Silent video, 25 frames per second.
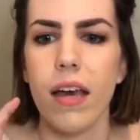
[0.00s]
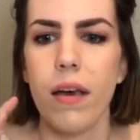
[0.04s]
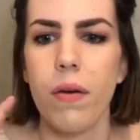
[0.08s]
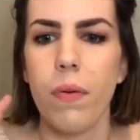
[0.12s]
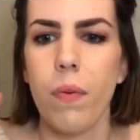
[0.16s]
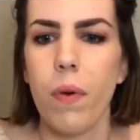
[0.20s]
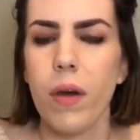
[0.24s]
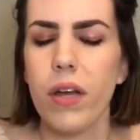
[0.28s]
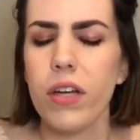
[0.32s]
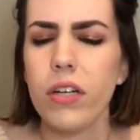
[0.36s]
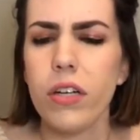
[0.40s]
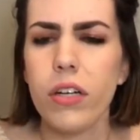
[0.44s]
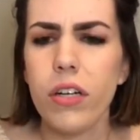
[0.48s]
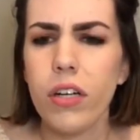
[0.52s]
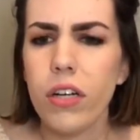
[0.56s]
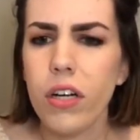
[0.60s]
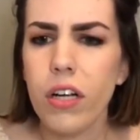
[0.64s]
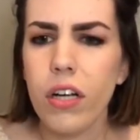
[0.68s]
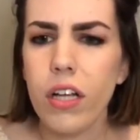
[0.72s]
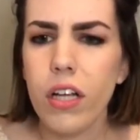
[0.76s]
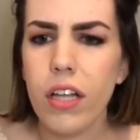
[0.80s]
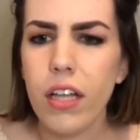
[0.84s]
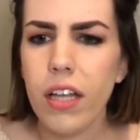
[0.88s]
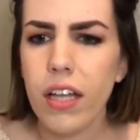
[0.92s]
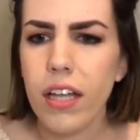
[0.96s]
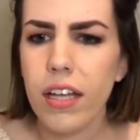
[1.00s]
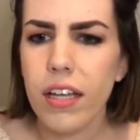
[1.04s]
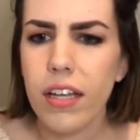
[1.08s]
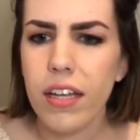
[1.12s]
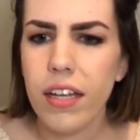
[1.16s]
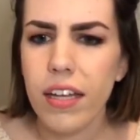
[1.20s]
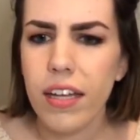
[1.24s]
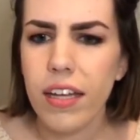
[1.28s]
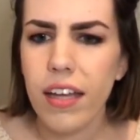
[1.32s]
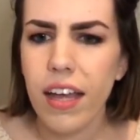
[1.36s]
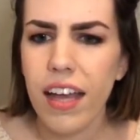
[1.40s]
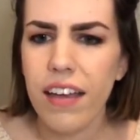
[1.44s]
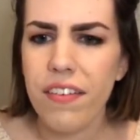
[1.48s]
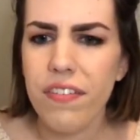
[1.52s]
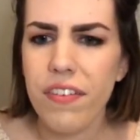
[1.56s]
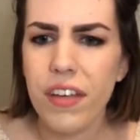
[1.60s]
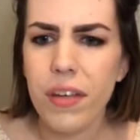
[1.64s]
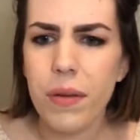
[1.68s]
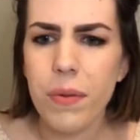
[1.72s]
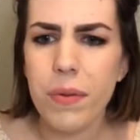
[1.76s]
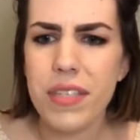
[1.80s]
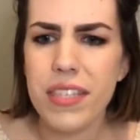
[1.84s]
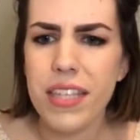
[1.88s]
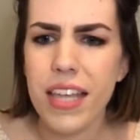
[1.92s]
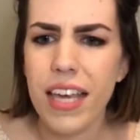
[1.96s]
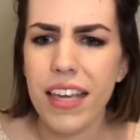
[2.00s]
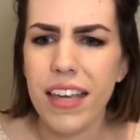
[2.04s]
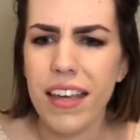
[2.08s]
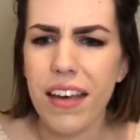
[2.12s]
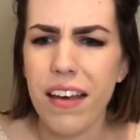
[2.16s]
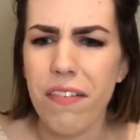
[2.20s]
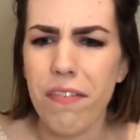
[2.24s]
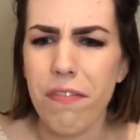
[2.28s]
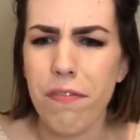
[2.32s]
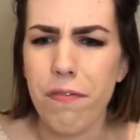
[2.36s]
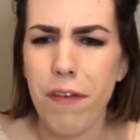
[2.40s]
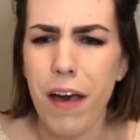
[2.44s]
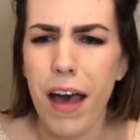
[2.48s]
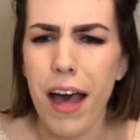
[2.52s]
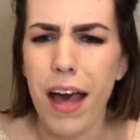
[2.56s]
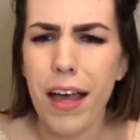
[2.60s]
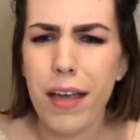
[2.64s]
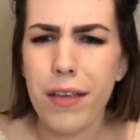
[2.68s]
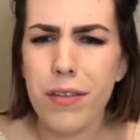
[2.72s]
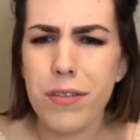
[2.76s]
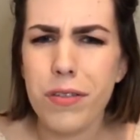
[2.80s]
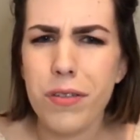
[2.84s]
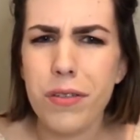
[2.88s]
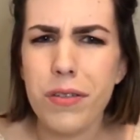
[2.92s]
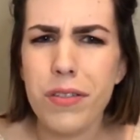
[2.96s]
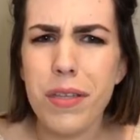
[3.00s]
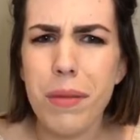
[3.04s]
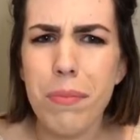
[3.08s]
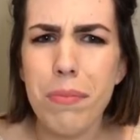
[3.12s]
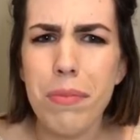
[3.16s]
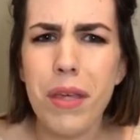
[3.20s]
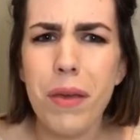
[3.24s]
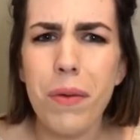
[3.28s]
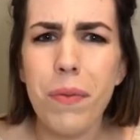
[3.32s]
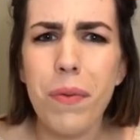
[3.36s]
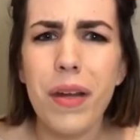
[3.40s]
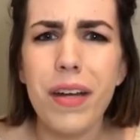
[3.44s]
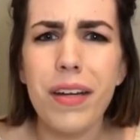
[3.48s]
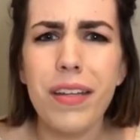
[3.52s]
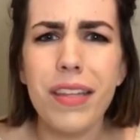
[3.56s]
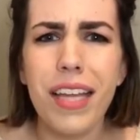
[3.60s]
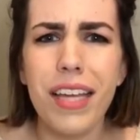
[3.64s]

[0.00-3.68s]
one girl I feel was like a fox or something weird.